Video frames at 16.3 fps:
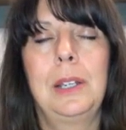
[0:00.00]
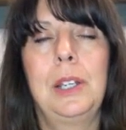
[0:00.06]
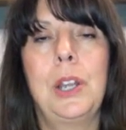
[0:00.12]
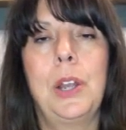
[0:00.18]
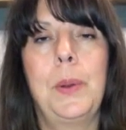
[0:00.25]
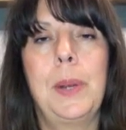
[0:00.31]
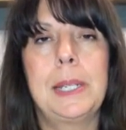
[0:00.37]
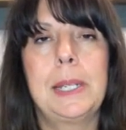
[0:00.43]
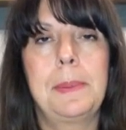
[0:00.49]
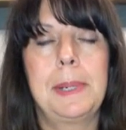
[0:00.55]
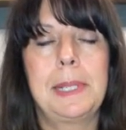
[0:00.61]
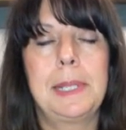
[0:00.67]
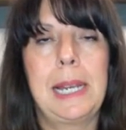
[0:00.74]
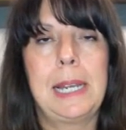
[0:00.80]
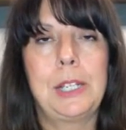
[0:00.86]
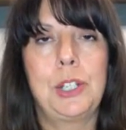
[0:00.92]
No
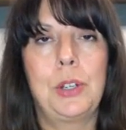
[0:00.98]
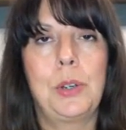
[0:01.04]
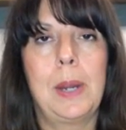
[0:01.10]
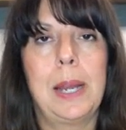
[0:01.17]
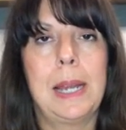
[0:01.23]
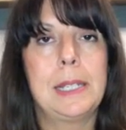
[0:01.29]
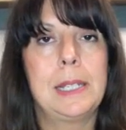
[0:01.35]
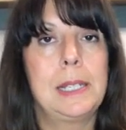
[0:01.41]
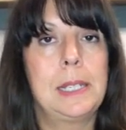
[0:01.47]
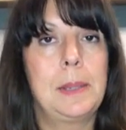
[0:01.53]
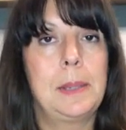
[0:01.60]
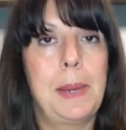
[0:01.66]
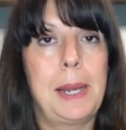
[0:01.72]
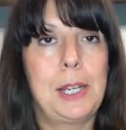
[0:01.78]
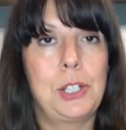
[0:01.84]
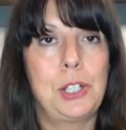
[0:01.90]
expectation or
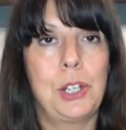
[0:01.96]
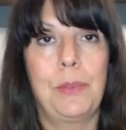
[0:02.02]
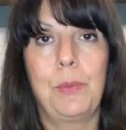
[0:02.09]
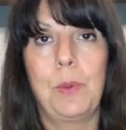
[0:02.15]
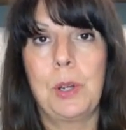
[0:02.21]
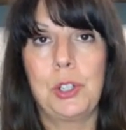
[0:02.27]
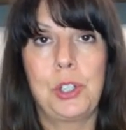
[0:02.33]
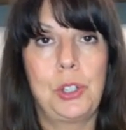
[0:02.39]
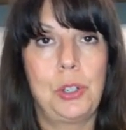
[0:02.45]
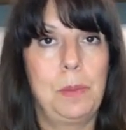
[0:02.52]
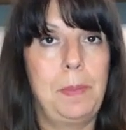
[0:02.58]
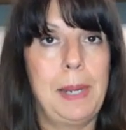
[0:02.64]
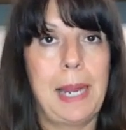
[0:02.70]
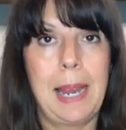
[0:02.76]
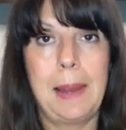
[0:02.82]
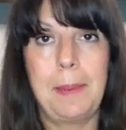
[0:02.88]
anticipation of what should
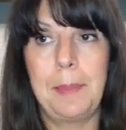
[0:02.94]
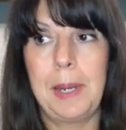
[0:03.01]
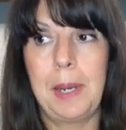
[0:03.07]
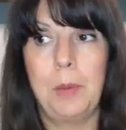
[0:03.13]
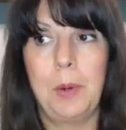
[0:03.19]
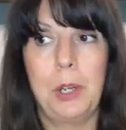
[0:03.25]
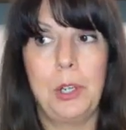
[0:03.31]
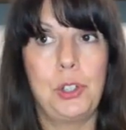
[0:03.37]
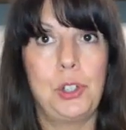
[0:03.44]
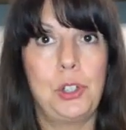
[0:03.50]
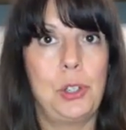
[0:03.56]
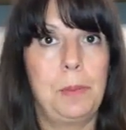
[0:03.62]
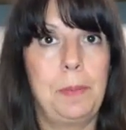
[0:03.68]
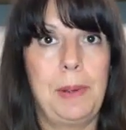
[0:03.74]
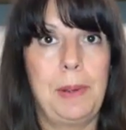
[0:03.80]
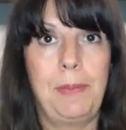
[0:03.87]
be happening, what you
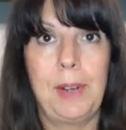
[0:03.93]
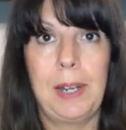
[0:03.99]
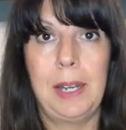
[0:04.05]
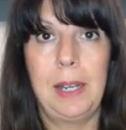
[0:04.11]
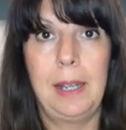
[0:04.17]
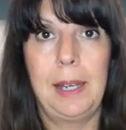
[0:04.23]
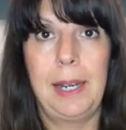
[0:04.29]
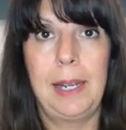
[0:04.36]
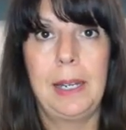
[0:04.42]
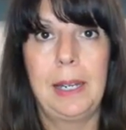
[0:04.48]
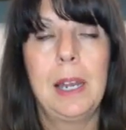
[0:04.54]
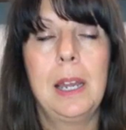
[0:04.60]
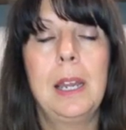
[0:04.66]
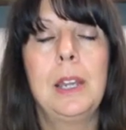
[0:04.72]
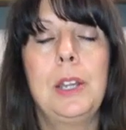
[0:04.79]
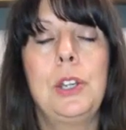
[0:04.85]
should be feeling.
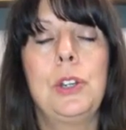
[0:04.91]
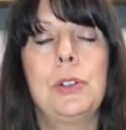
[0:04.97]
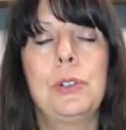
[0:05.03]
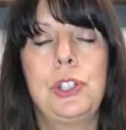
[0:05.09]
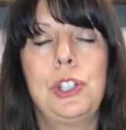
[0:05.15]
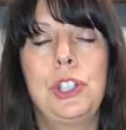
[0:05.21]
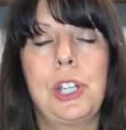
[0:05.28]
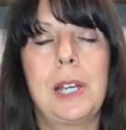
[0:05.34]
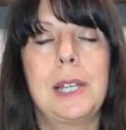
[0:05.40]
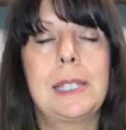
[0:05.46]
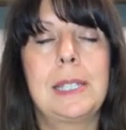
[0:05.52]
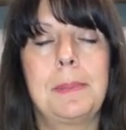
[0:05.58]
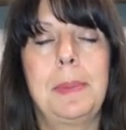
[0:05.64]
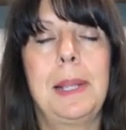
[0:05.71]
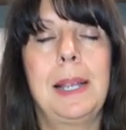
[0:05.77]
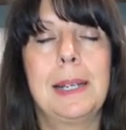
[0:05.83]
You're
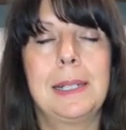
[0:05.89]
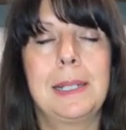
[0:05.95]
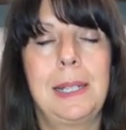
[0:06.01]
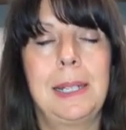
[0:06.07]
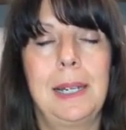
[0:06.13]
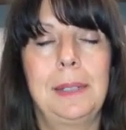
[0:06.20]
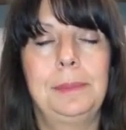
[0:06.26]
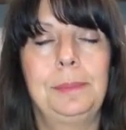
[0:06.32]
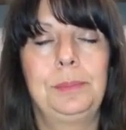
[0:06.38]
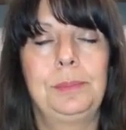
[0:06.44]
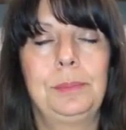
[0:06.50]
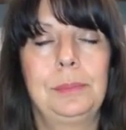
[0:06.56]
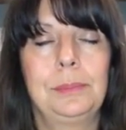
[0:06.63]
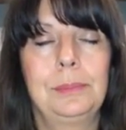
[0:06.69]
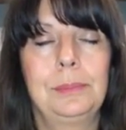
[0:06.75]
just plugged in.